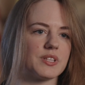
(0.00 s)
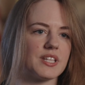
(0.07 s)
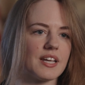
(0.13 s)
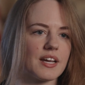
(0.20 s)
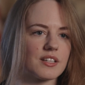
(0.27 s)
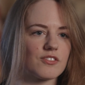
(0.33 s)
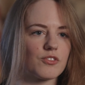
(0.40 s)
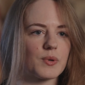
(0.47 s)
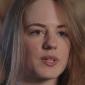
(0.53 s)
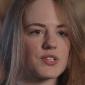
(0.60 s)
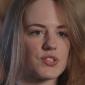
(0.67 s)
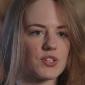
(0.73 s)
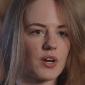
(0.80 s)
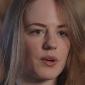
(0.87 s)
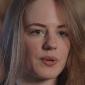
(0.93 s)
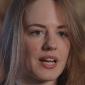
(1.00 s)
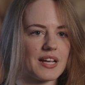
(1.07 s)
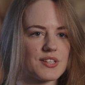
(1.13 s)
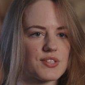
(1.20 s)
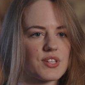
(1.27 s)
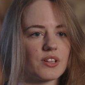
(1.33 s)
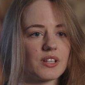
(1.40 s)
with the end of what is known
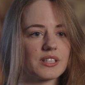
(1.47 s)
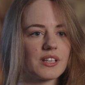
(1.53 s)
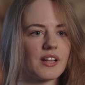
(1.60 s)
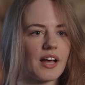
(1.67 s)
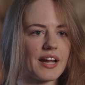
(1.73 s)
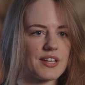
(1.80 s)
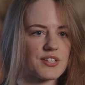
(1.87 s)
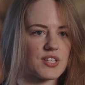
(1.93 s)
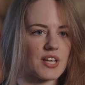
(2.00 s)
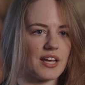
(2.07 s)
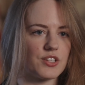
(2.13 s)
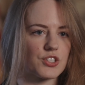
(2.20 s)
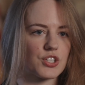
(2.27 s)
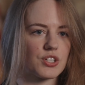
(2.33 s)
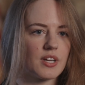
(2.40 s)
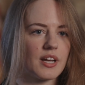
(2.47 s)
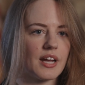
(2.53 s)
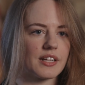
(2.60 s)
as the Little Ice Age,